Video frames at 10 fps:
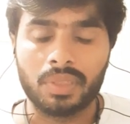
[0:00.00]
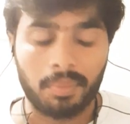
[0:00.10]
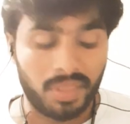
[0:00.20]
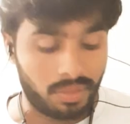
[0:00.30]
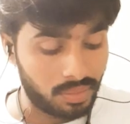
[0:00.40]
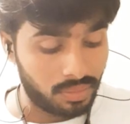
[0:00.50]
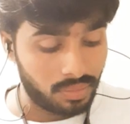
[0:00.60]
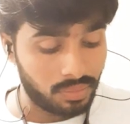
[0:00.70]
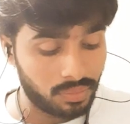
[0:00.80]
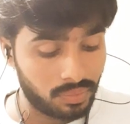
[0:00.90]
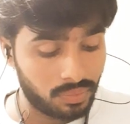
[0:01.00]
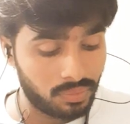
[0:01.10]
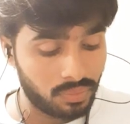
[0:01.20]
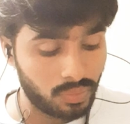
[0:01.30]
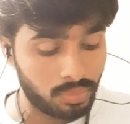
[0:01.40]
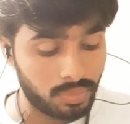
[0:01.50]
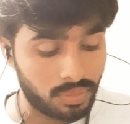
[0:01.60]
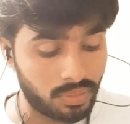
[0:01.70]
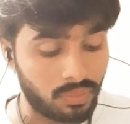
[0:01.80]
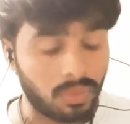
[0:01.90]
I mean not
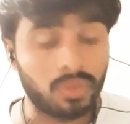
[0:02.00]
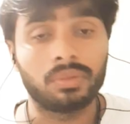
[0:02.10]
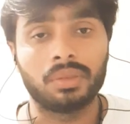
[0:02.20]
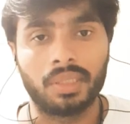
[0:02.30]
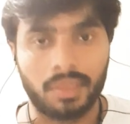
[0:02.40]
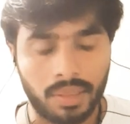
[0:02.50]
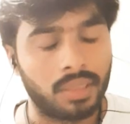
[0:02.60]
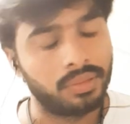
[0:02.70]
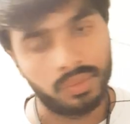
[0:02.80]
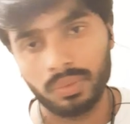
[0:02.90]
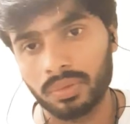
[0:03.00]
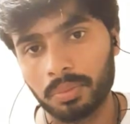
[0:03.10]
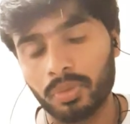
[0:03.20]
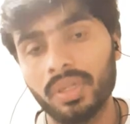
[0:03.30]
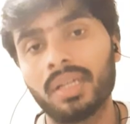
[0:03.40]
yeah, this is also one.